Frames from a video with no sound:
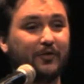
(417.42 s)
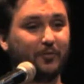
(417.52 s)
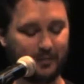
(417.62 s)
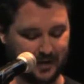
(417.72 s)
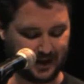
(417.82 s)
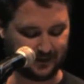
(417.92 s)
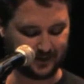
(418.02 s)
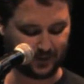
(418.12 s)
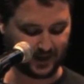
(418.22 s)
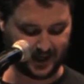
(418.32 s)
us as we began
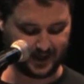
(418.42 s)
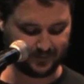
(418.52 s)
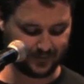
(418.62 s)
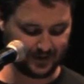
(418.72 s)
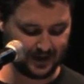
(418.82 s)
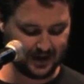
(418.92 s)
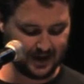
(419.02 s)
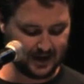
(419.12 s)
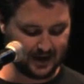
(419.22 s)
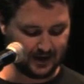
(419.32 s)
to play.
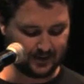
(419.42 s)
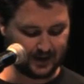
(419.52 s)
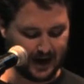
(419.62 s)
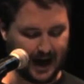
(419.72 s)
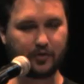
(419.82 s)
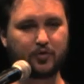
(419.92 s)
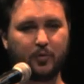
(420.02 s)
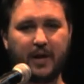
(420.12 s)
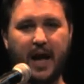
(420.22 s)
I drew